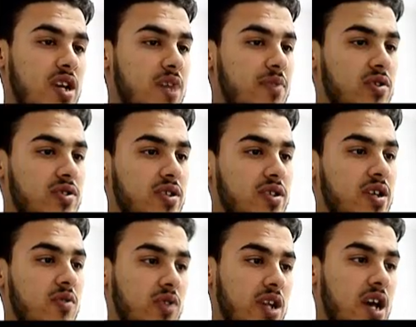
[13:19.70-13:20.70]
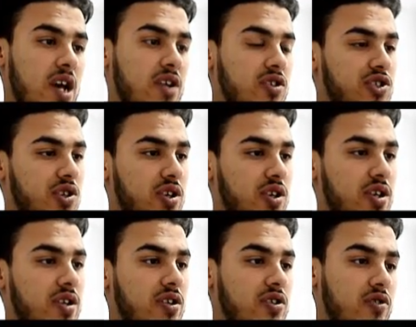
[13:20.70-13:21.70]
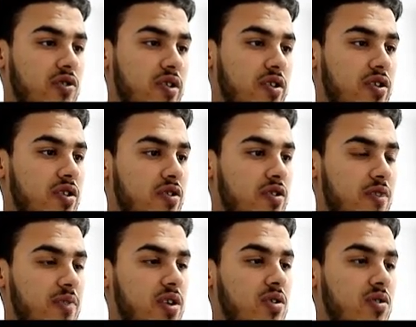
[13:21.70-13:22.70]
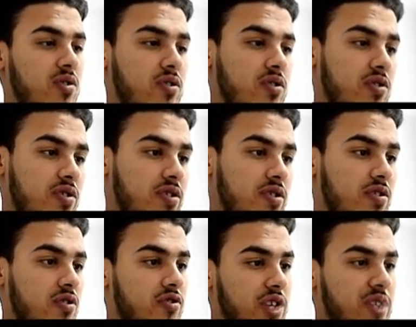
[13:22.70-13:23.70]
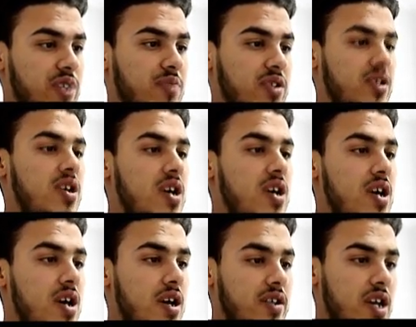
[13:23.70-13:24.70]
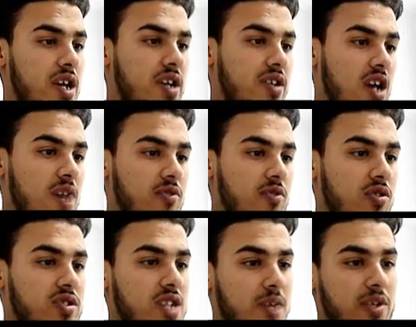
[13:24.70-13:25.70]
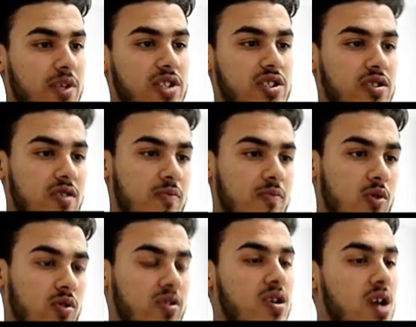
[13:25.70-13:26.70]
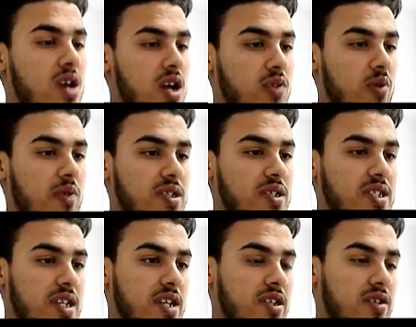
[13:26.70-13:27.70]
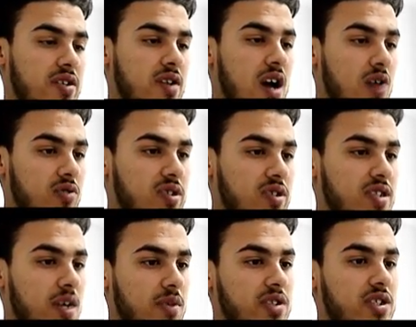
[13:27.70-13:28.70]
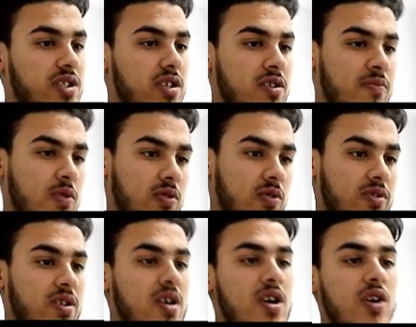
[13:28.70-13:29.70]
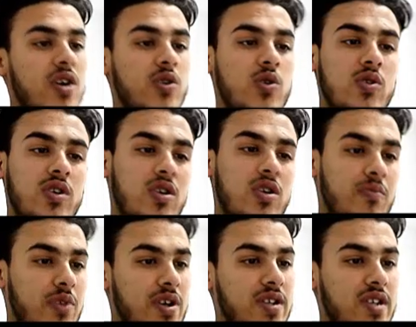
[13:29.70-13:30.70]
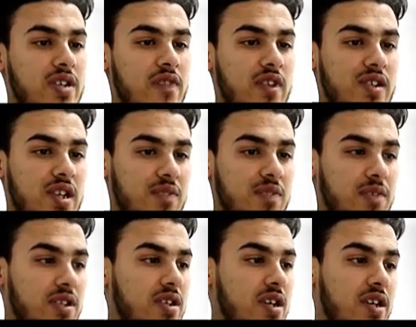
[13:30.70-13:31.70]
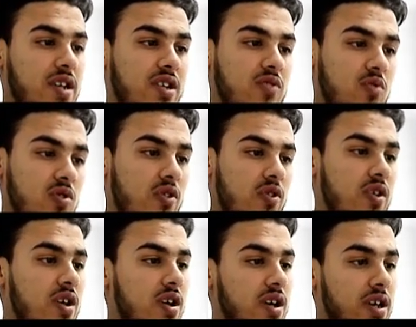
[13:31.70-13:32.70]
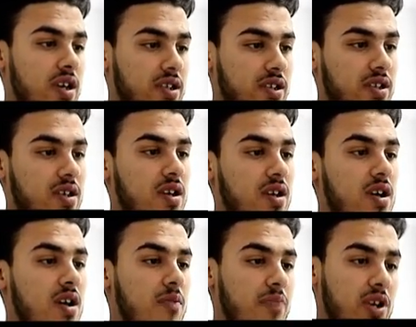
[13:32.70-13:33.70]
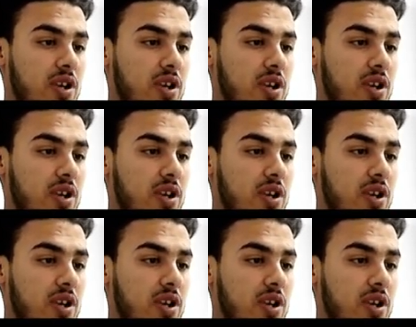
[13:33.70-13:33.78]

about any person he would like to join during the therapy or during the treatment. Take time to establish rapport, and we will see later how to establish a rapport. Do a comprehensive assessment. It is worth it